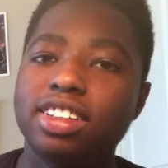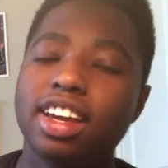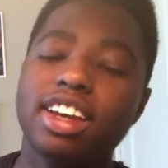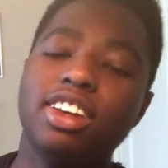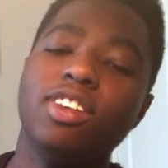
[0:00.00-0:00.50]

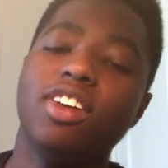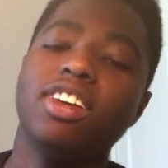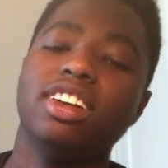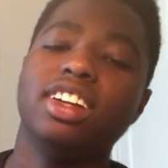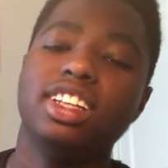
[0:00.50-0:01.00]
Deku
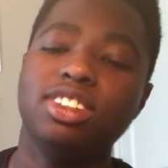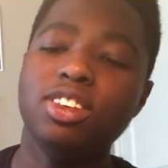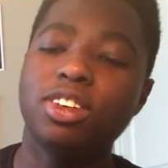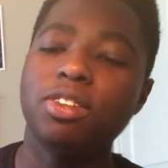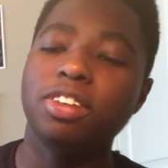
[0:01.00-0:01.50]
or
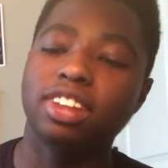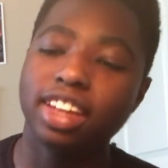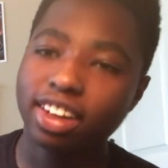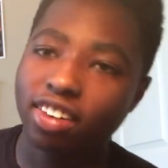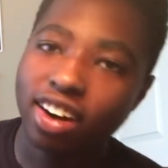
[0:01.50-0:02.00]
Izuku would
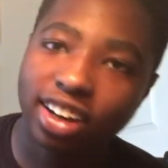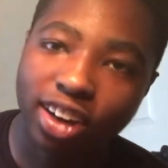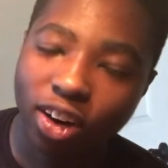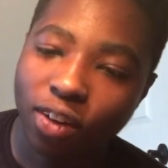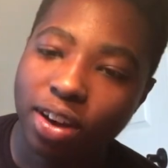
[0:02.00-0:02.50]
later on
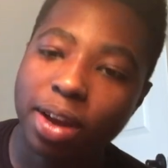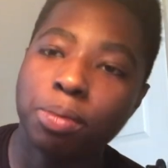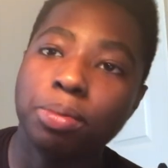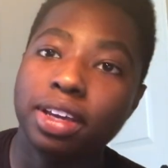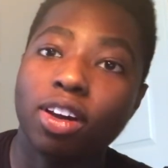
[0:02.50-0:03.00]
go
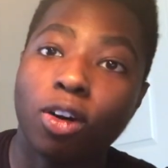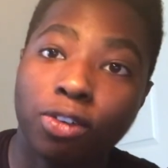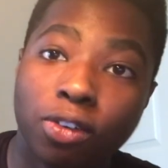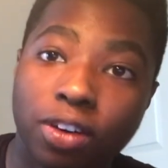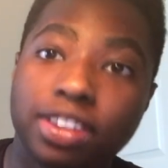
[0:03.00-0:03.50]
and beat All
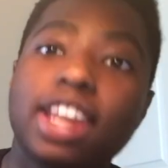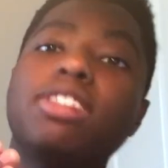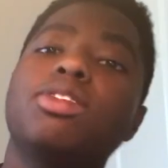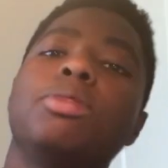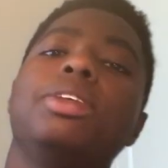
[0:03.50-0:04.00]
For One.
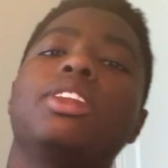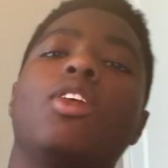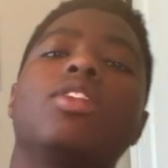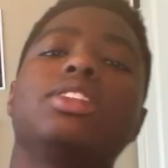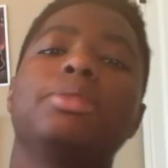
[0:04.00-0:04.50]
That would be the
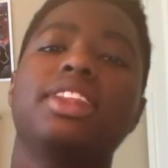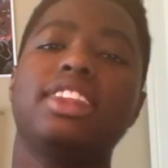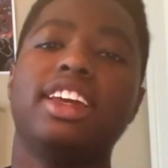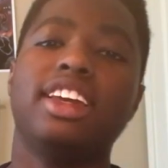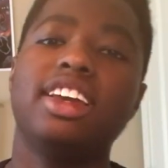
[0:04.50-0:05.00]
ultimate
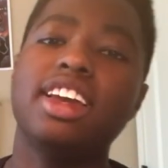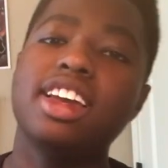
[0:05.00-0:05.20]
thing.